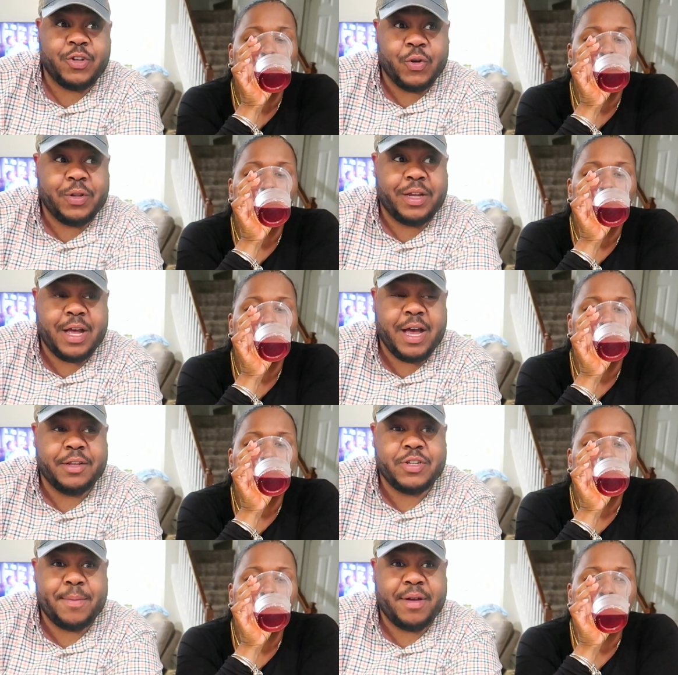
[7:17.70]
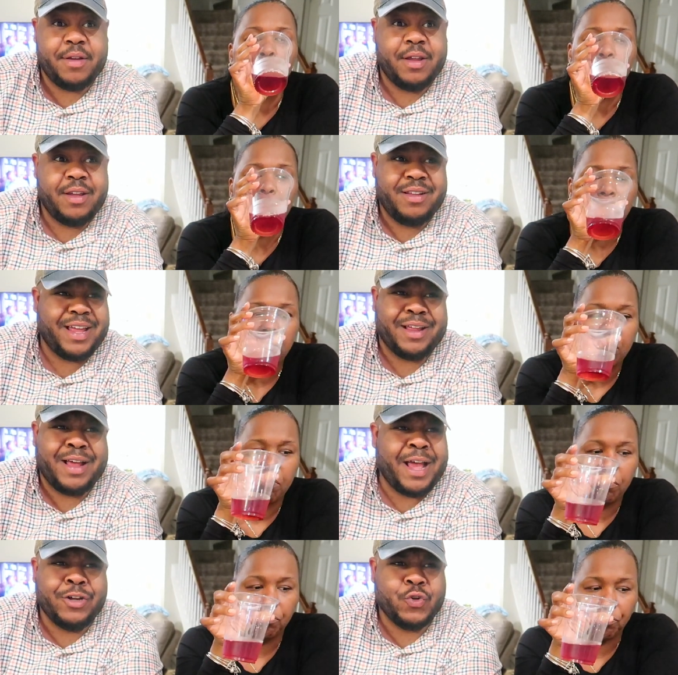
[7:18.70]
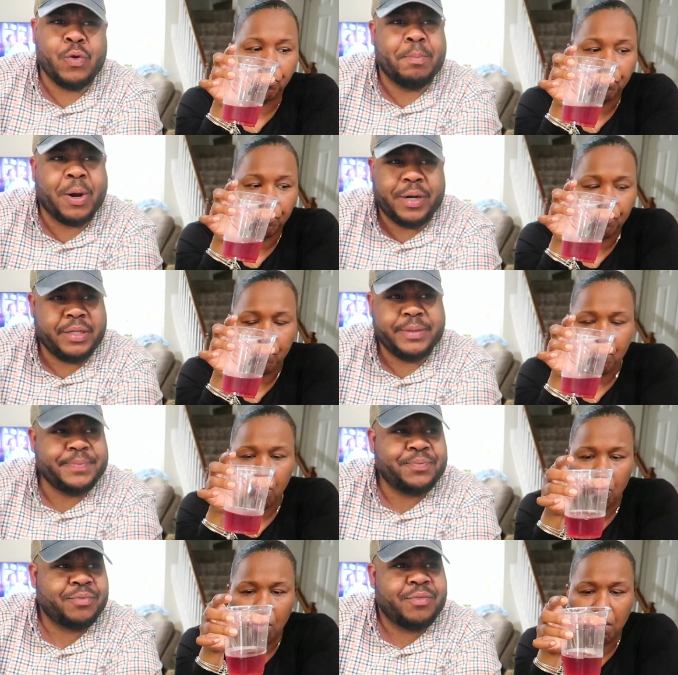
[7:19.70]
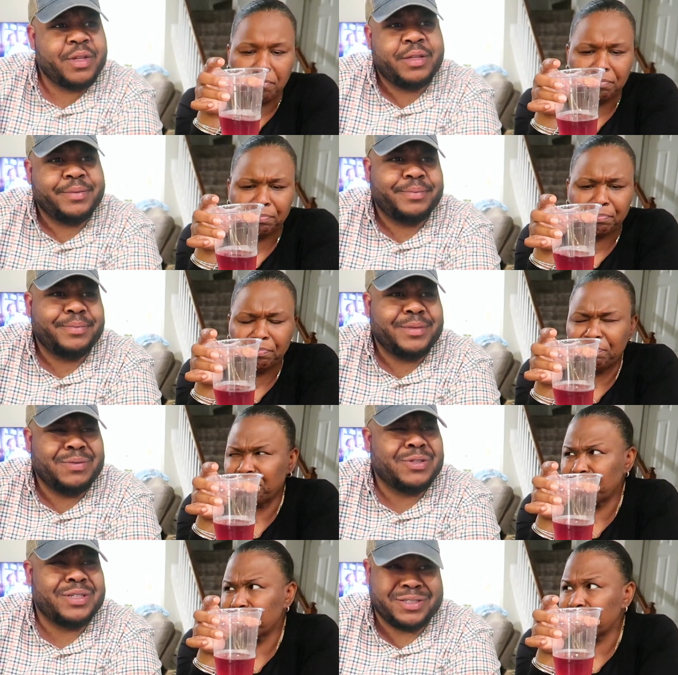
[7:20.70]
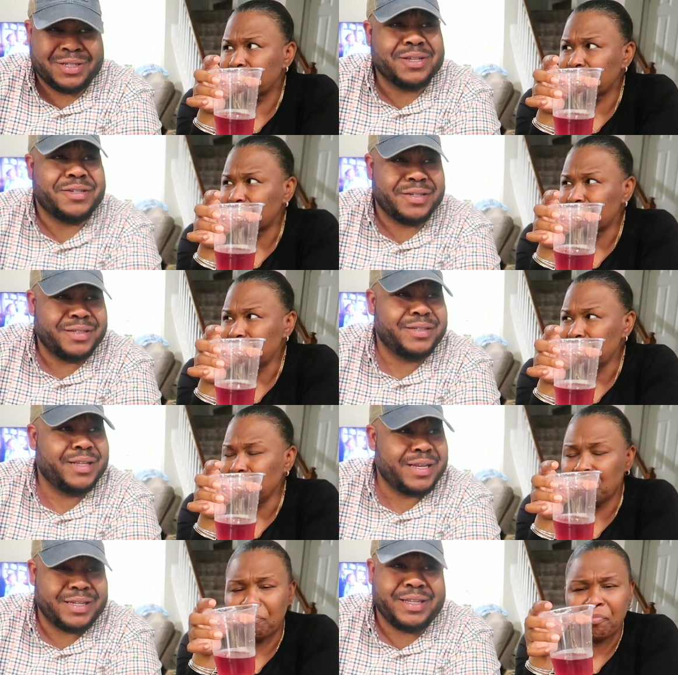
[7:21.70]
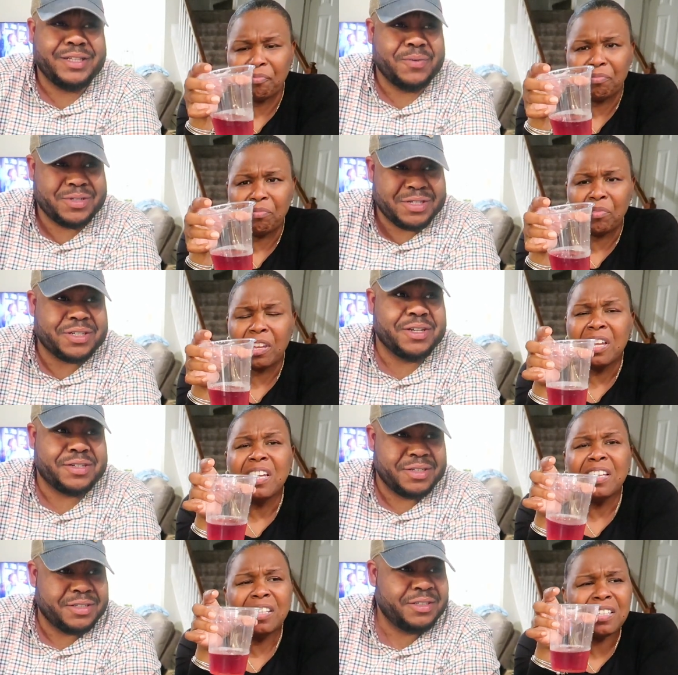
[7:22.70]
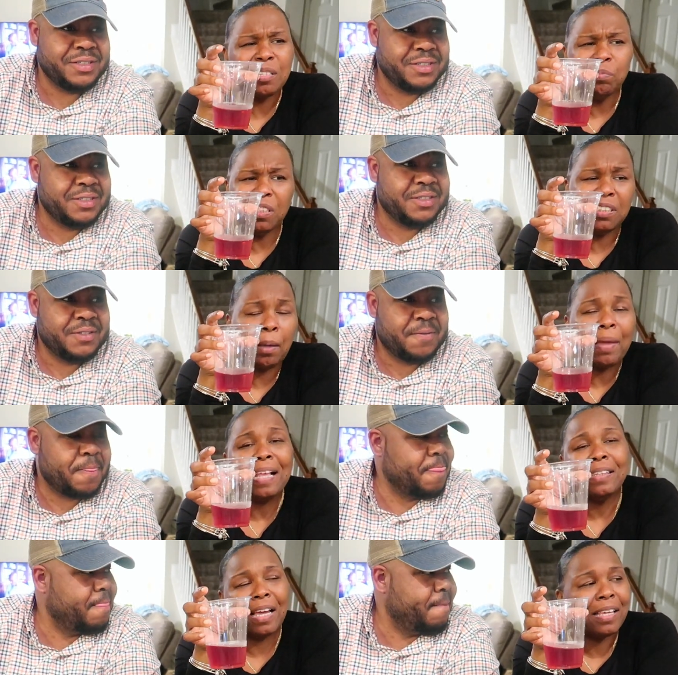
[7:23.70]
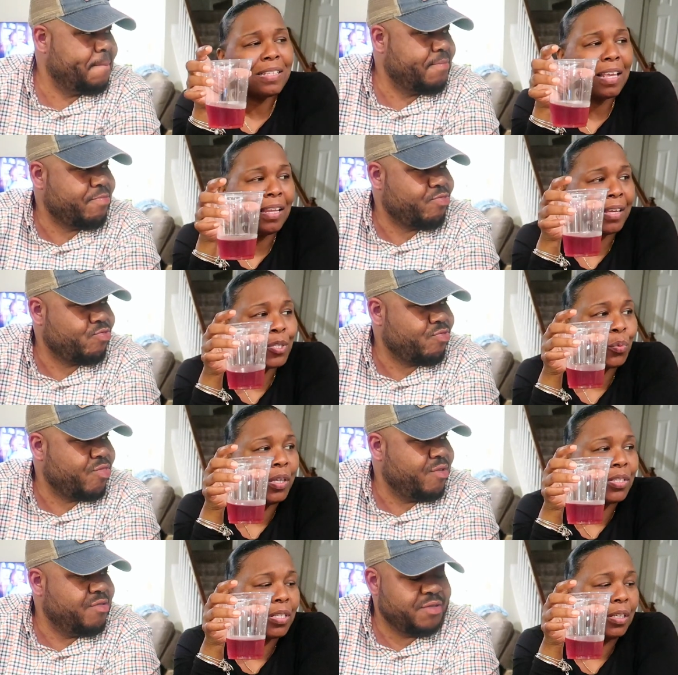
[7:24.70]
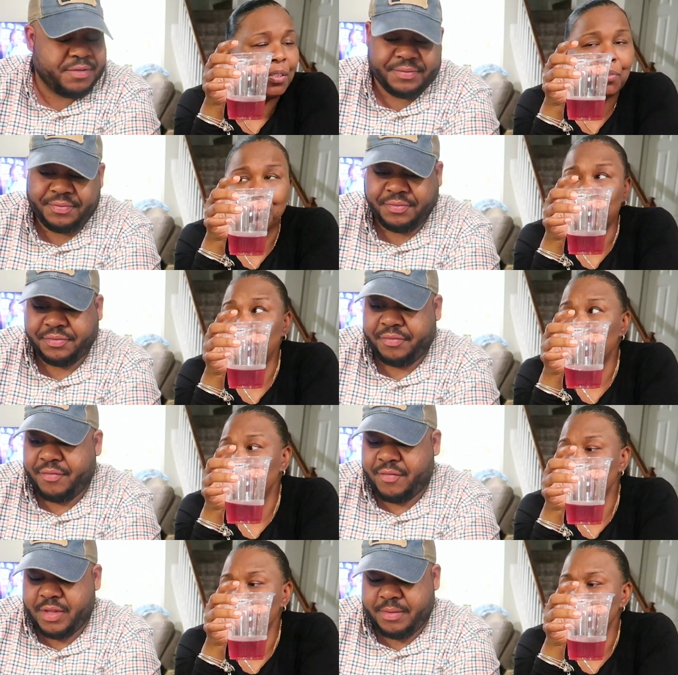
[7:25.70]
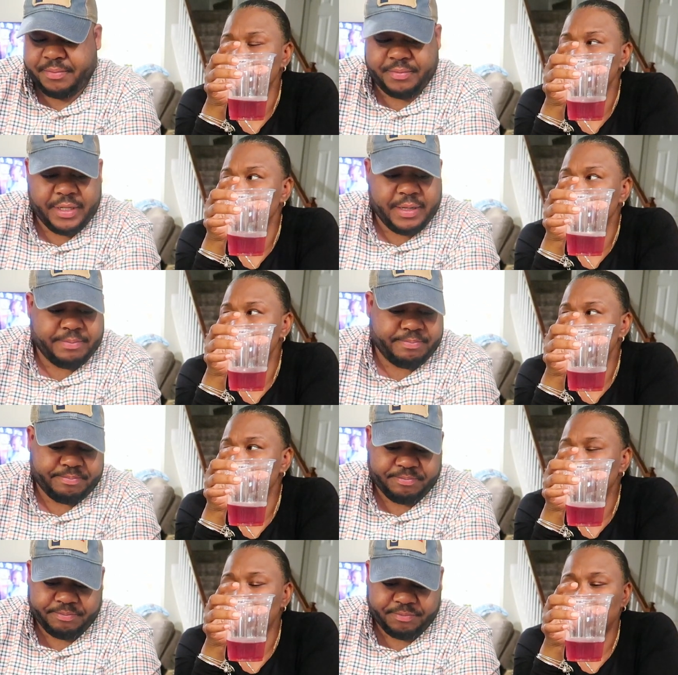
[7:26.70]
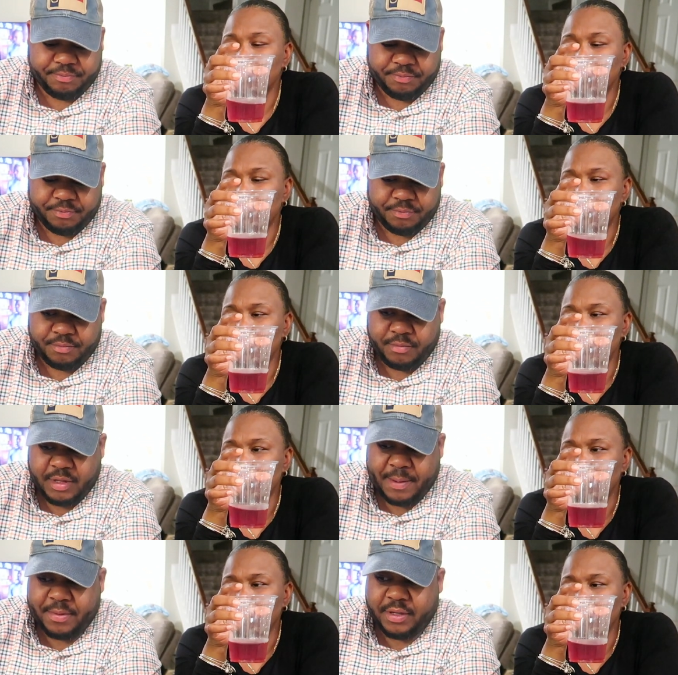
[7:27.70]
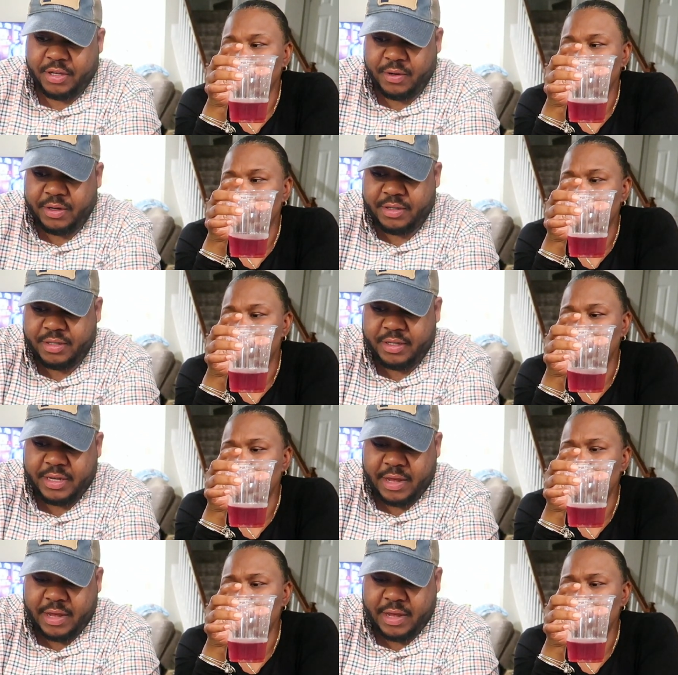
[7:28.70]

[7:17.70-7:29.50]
Speaker 1: girl in college at my like a, a dorm party. It was disgusting. That tequila was disgusting.
Speaker 2: Yeah, something. I mean, I, I guess I like sweet stuff. Yeah.
Speaker 1: I'm curious to but see